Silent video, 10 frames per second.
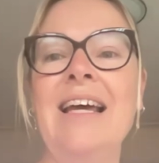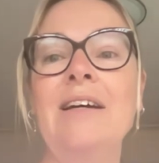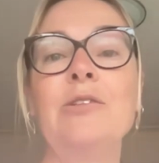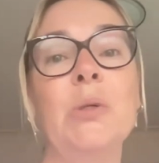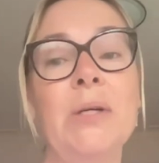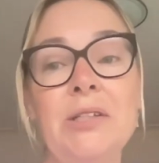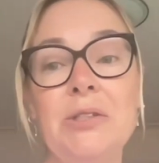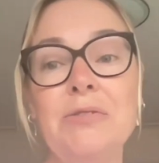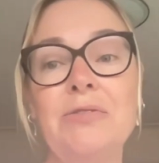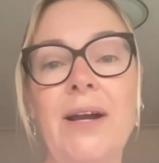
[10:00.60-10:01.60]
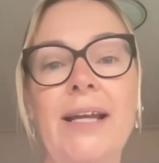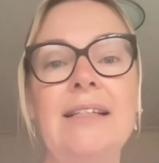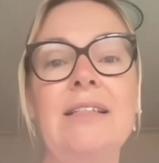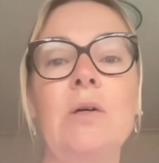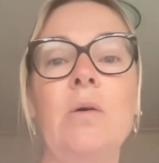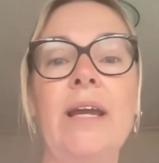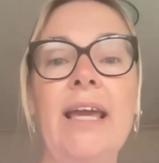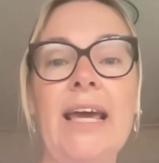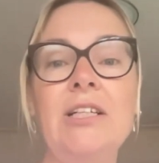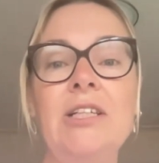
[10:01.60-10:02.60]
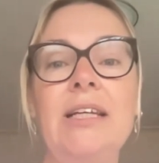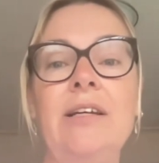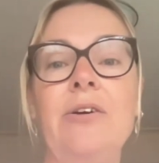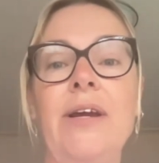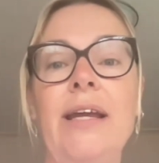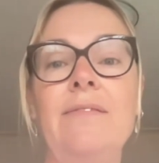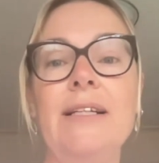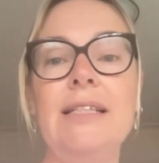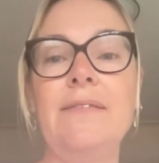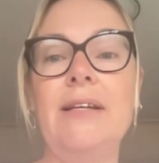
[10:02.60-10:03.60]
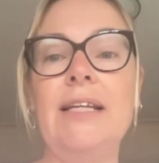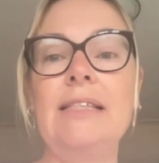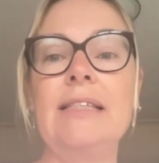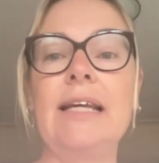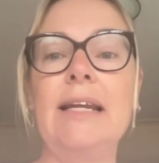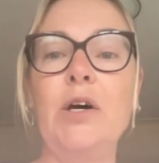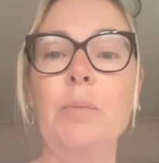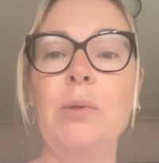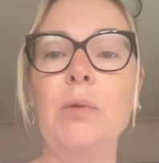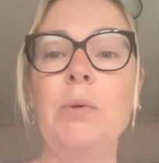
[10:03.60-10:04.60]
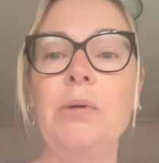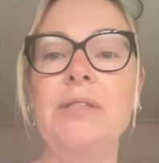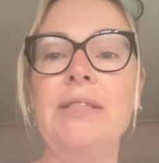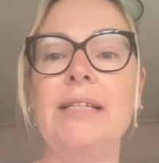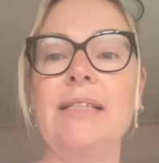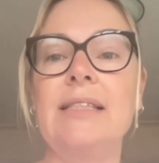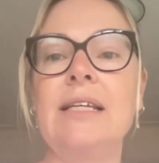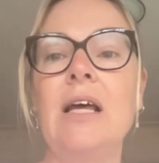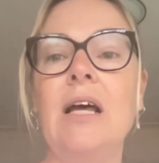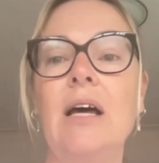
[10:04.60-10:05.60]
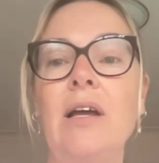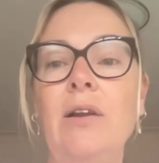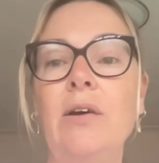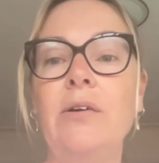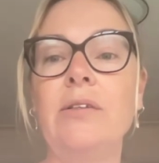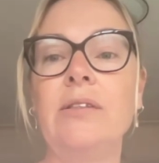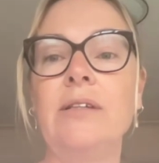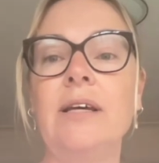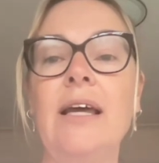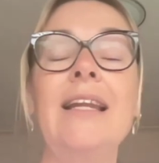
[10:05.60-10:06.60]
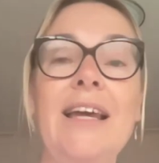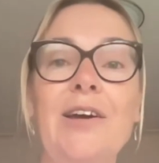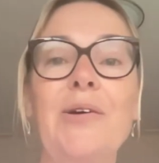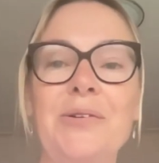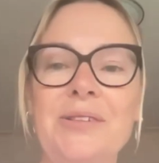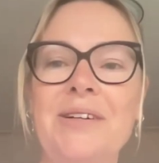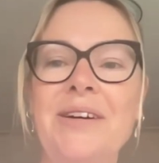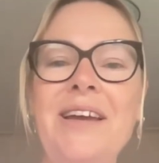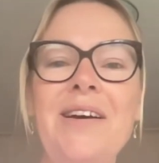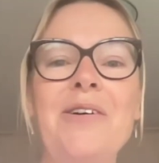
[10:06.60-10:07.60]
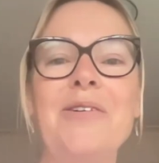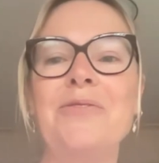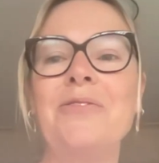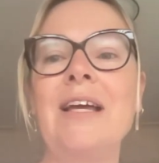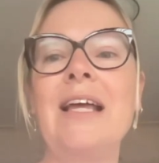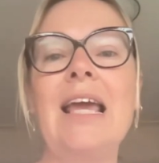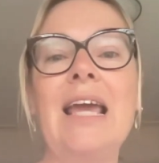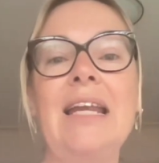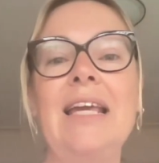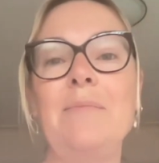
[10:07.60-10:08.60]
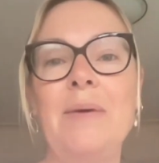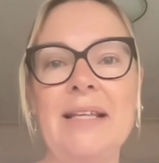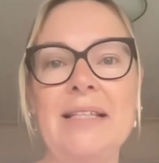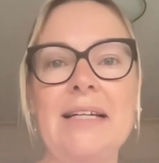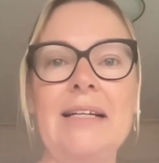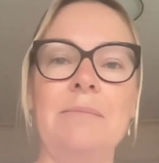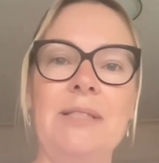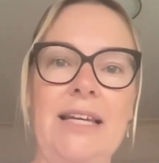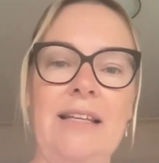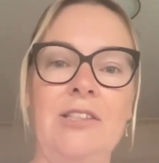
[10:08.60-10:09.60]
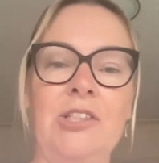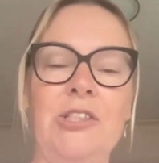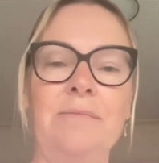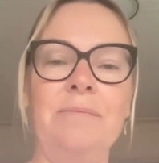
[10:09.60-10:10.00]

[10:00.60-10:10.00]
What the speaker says: Talking to a friend or engaging in creative activities can help you process a lot and let go, of any pent-up tension.